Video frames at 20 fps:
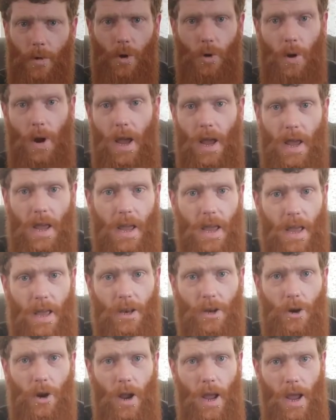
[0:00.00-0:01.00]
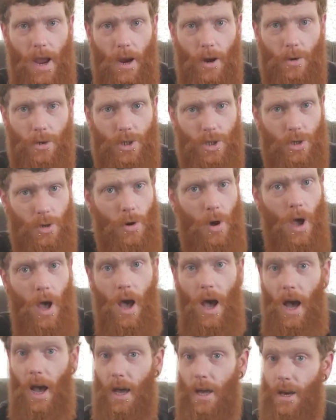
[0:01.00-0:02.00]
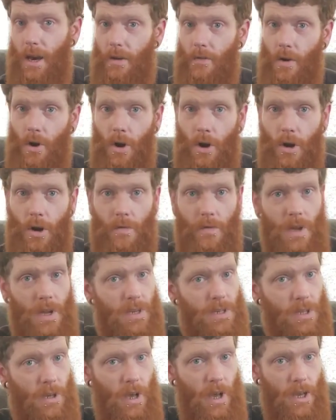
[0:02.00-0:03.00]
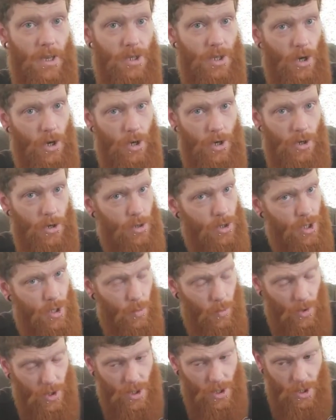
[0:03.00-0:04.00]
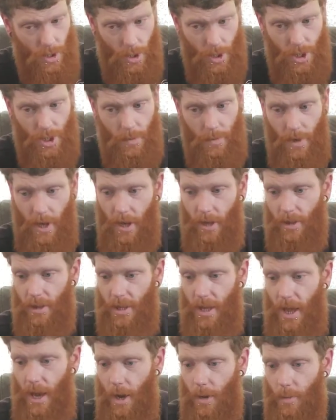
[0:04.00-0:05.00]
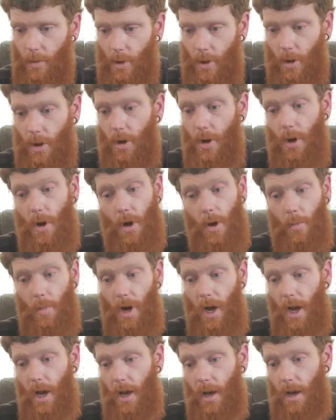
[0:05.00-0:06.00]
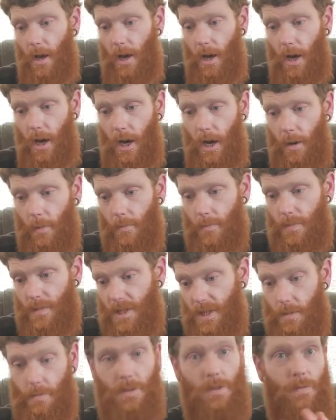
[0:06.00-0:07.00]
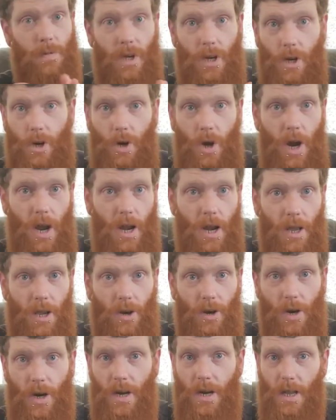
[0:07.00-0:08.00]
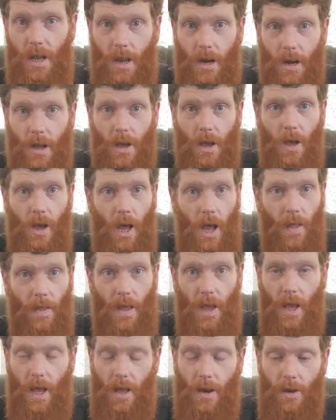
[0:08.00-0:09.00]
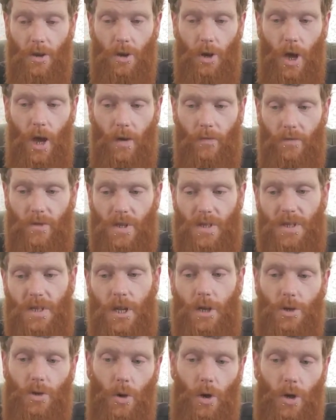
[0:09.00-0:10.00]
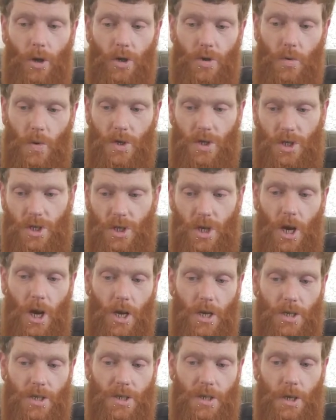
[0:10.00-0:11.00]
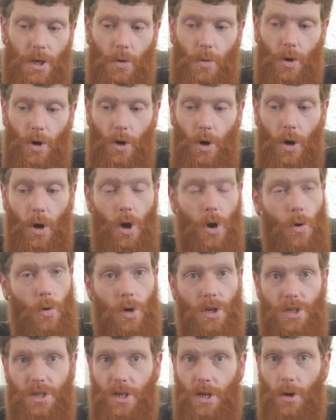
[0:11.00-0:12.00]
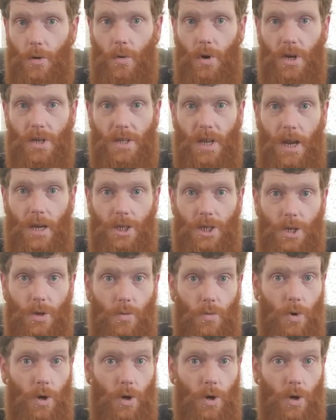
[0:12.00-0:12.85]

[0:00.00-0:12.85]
gray in your hair too. I had never heard of it until I started doing some research about the alma oil, but seems to be a great ingredient. And then you have the scent oils, which cedarwood oil, which cedarwood is actually